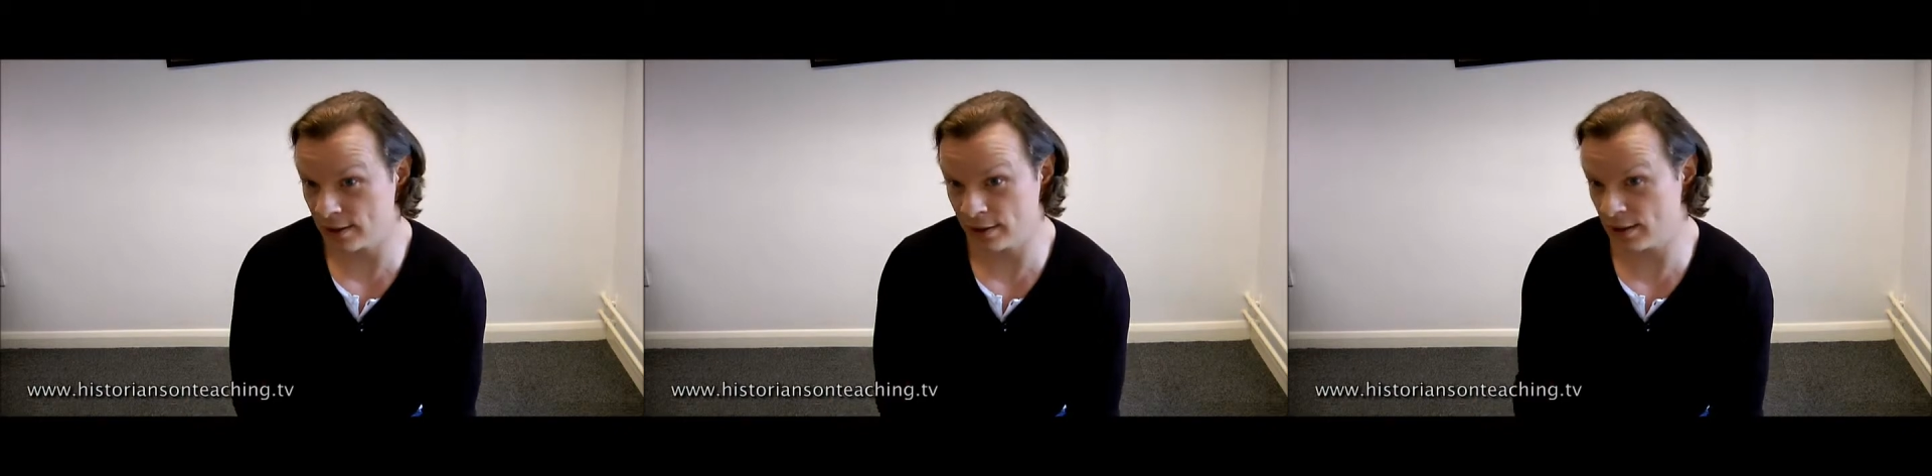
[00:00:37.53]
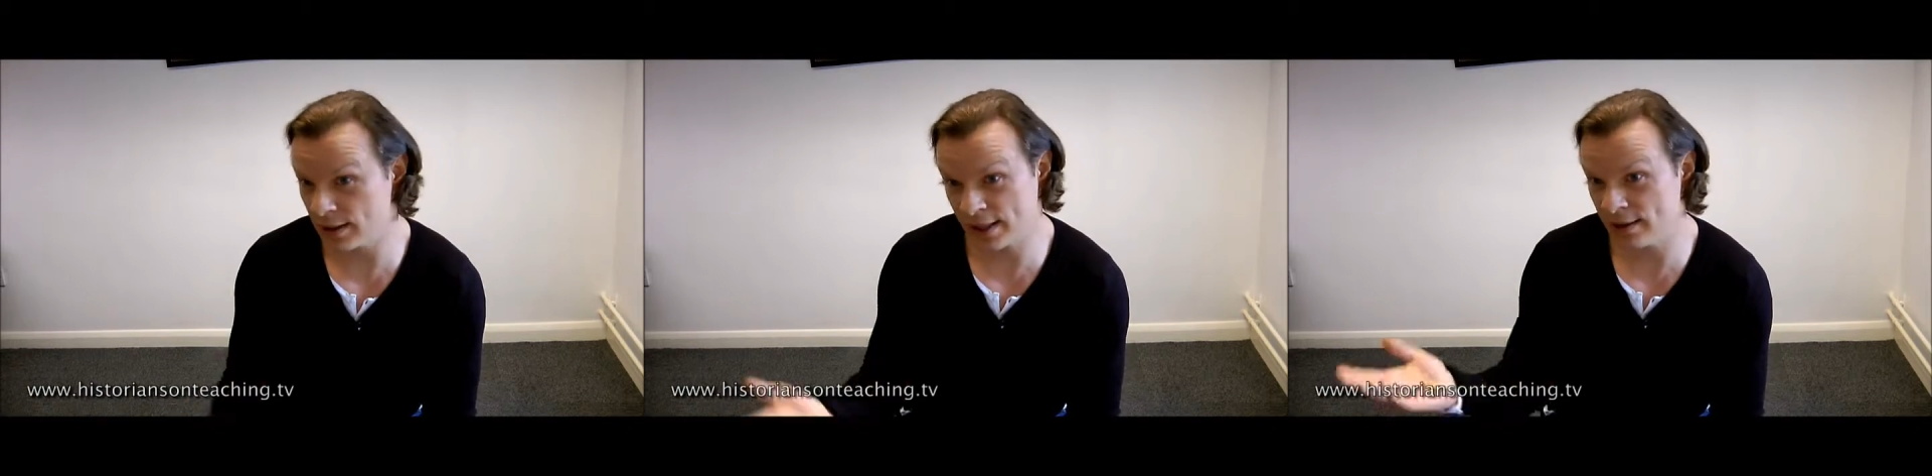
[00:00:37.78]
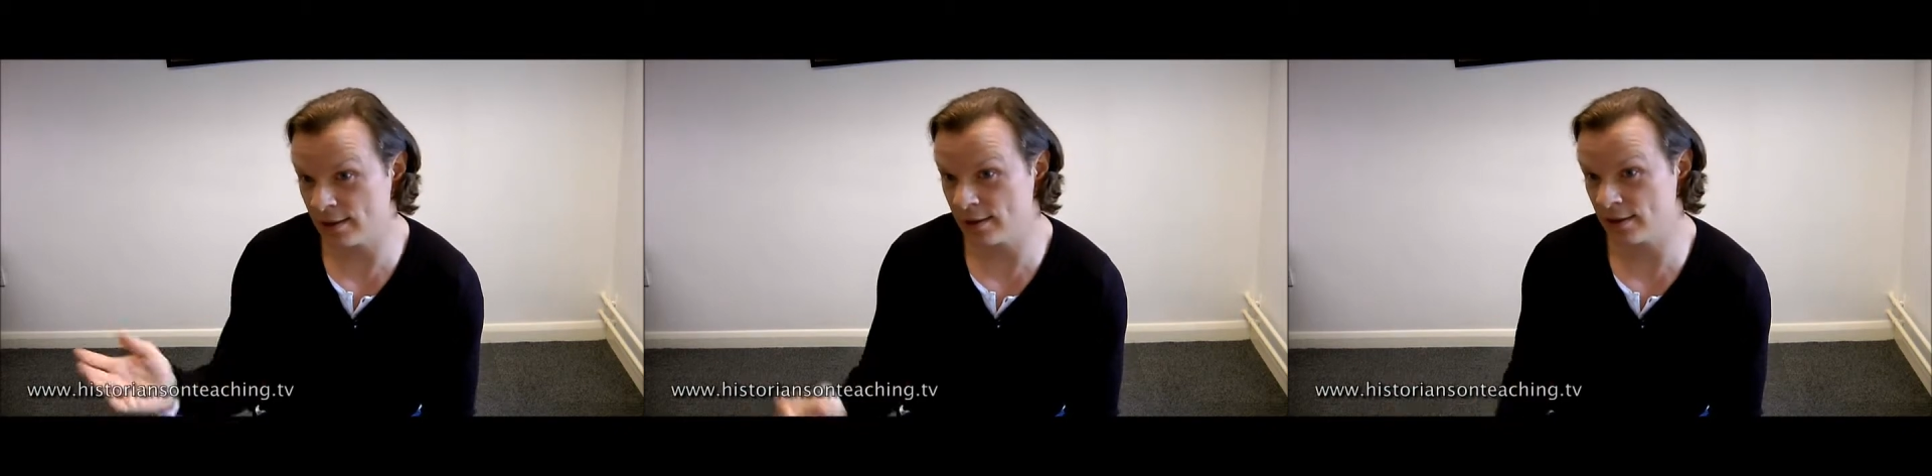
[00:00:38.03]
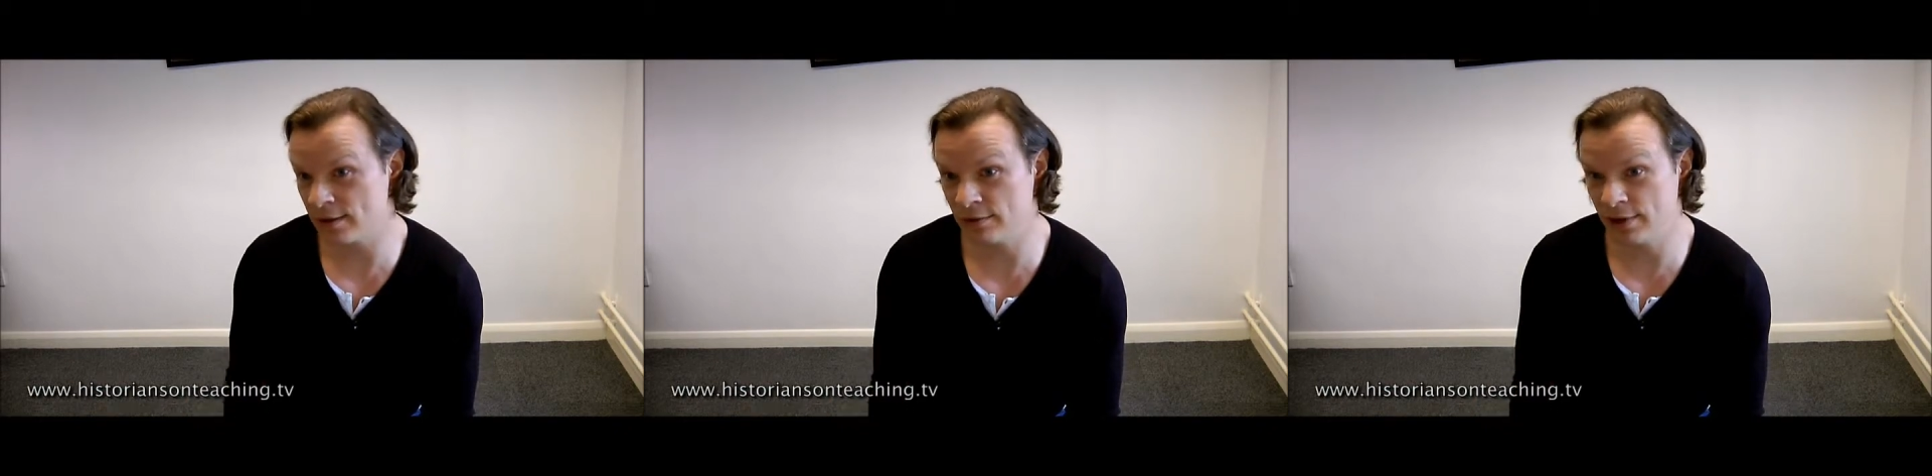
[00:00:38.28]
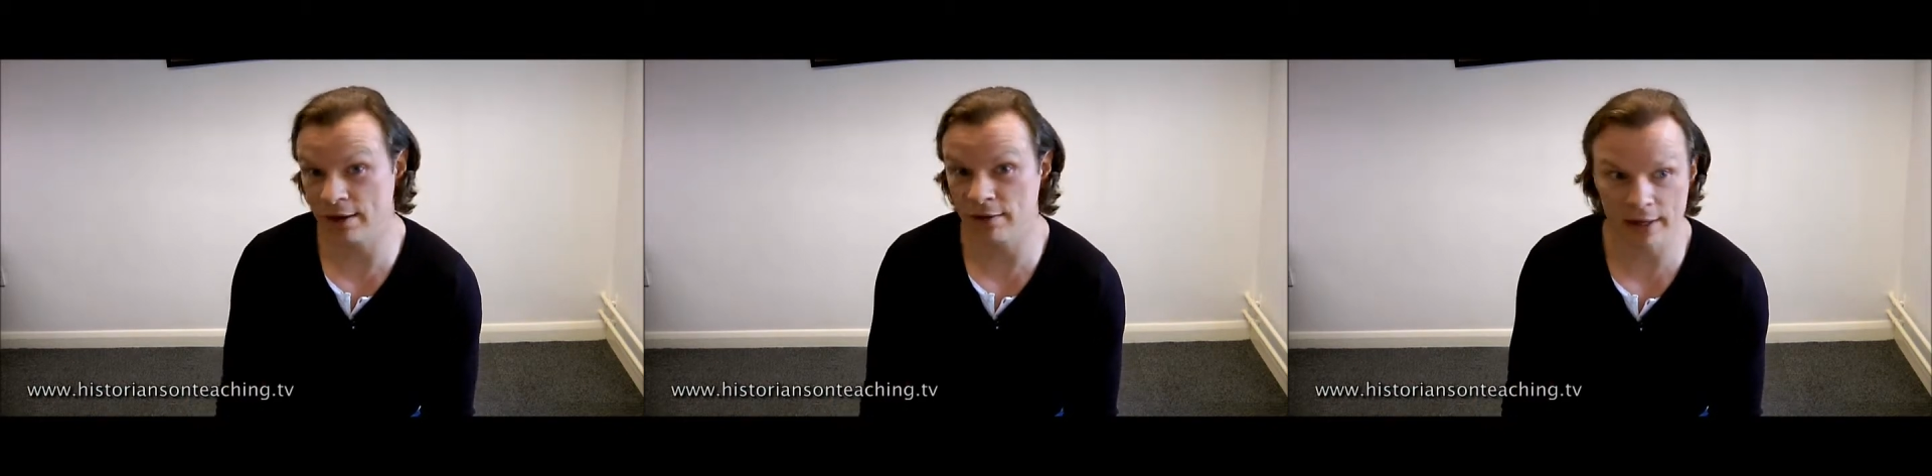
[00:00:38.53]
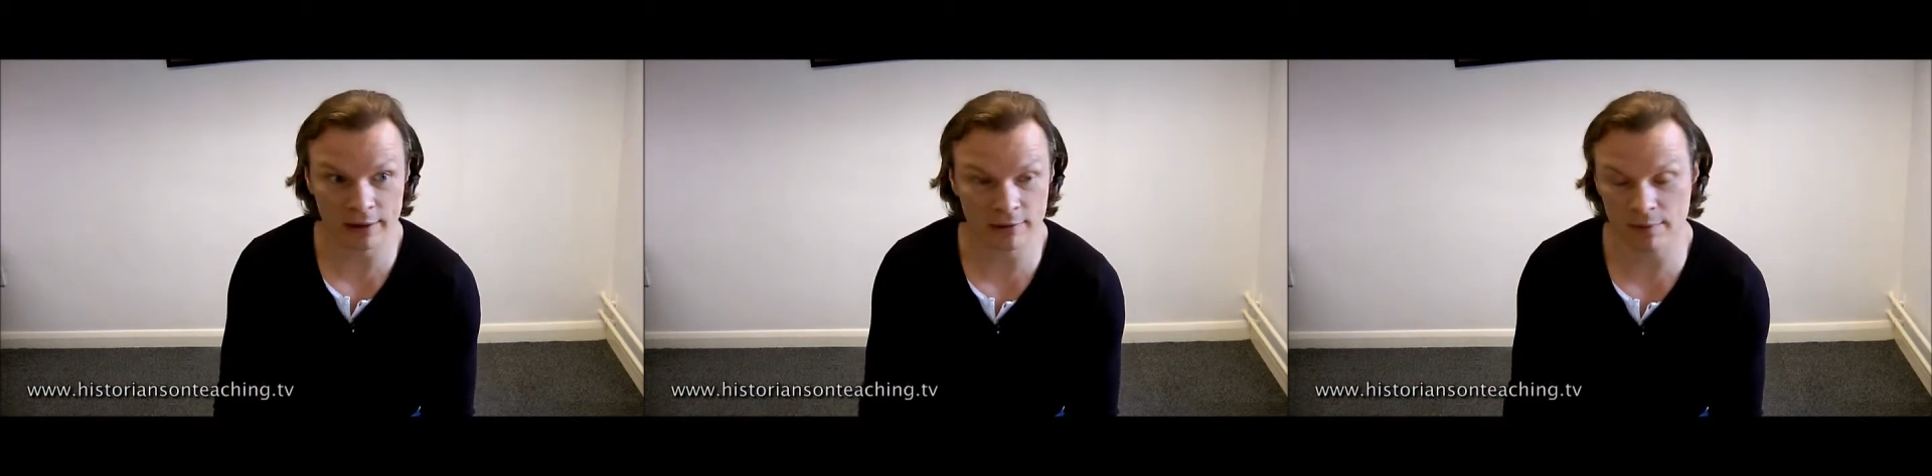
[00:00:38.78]
And attendance is
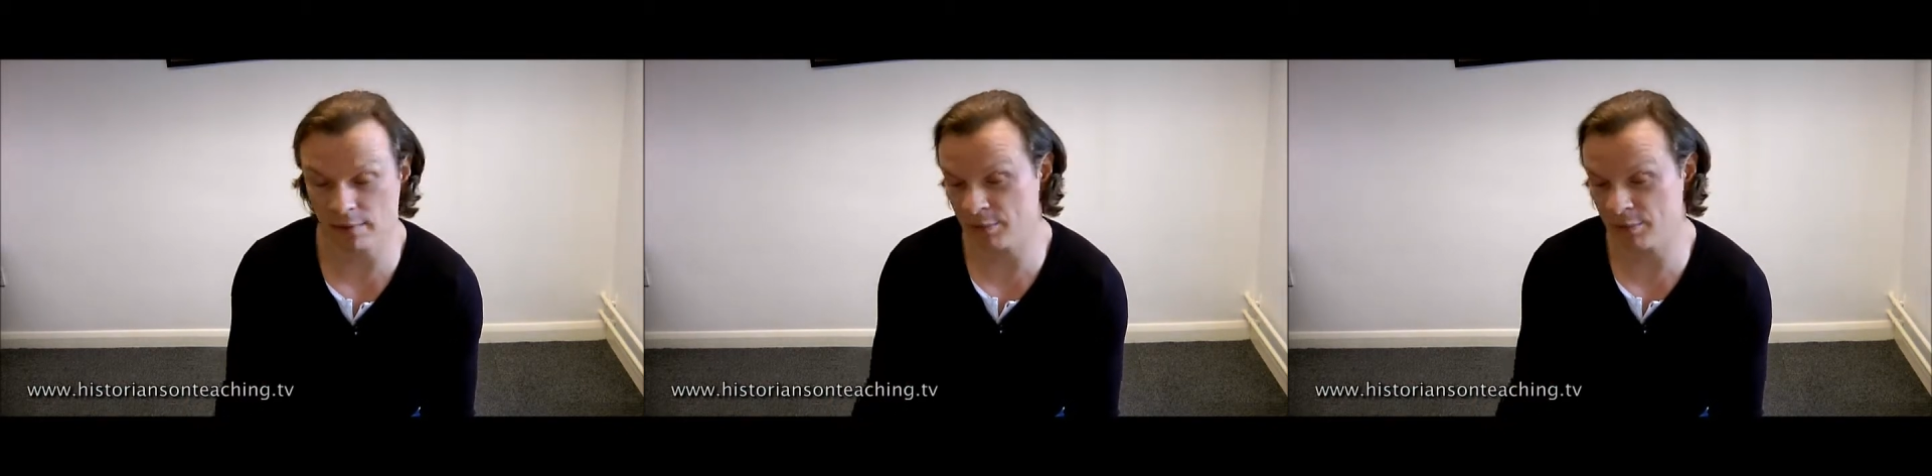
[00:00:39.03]
generally up